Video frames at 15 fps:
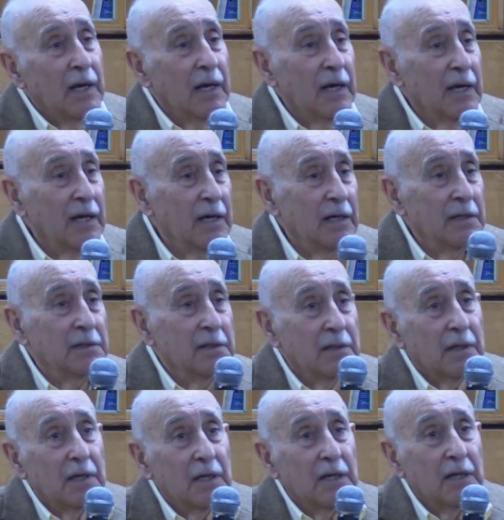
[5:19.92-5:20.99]
and
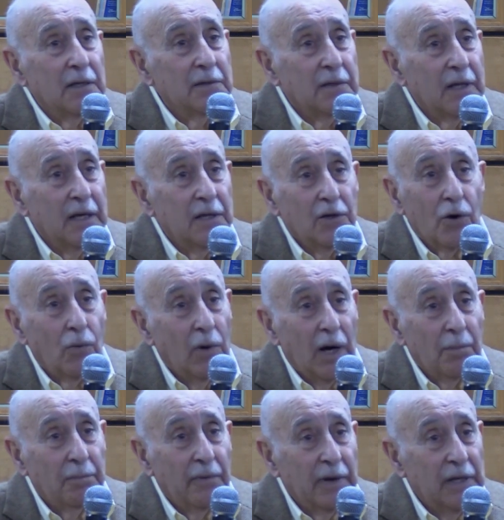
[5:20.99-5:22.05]
they
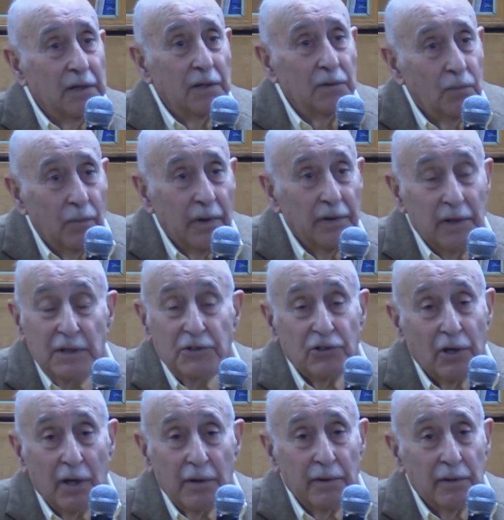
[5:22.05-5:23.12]
cooperated with
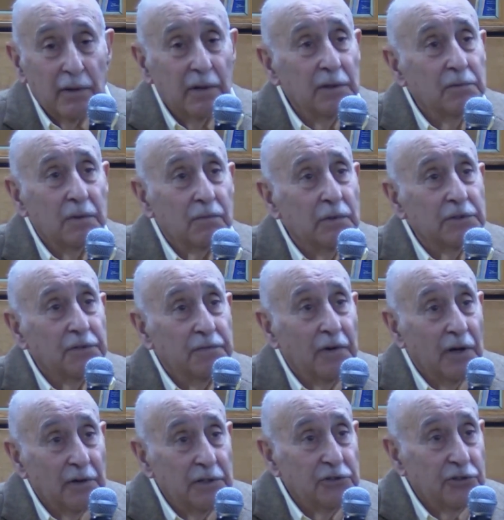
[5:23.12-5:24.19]
each other. It was
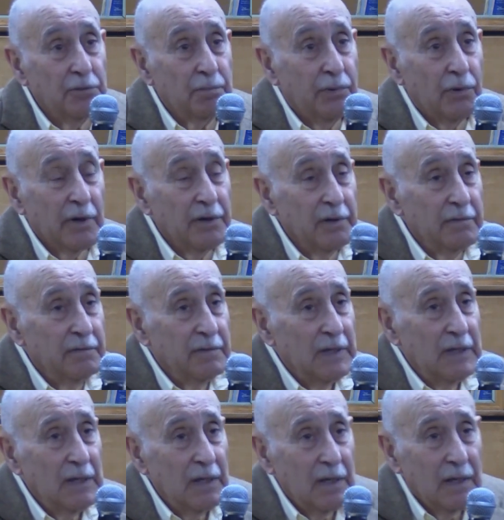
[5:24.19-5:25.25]
very supportive,
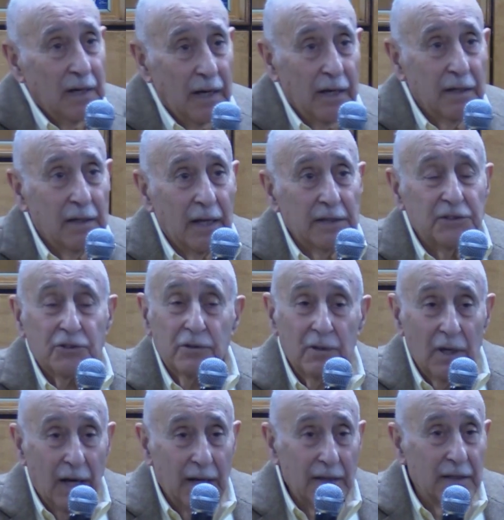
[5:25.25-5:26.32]
and that's
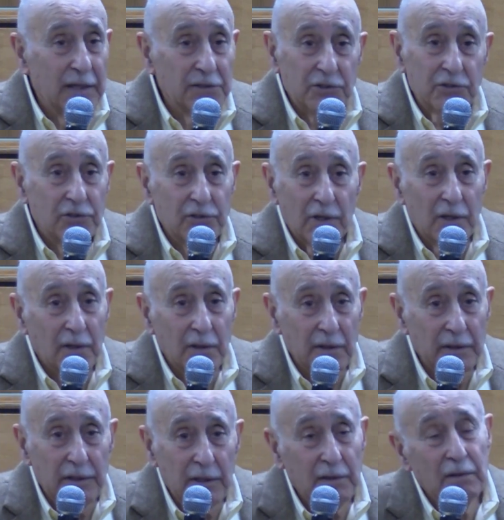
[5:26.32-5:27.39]
not
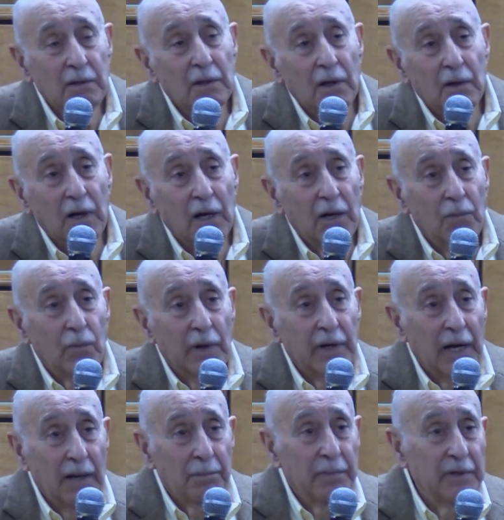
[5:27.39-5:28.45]
necessarily what
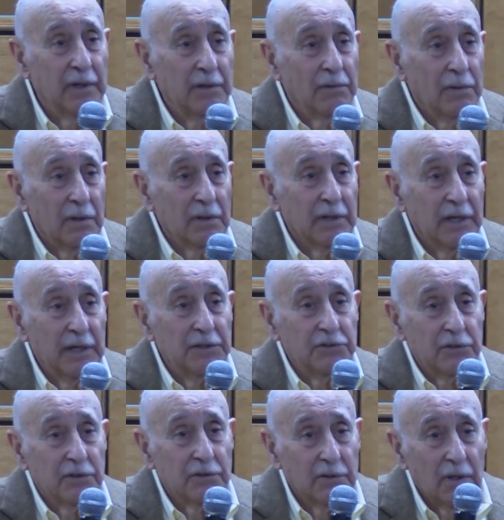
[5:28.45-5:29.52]
happened in all
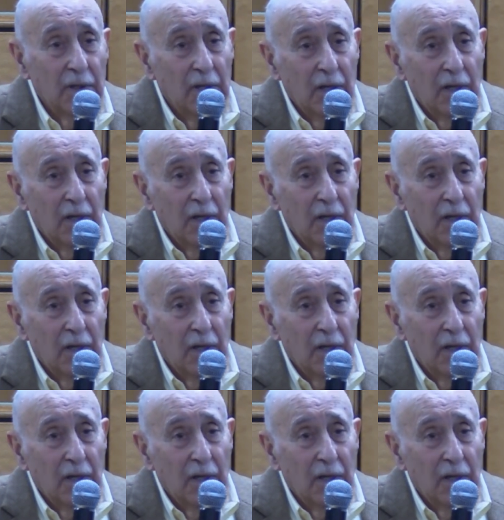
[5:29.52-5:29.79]
cases.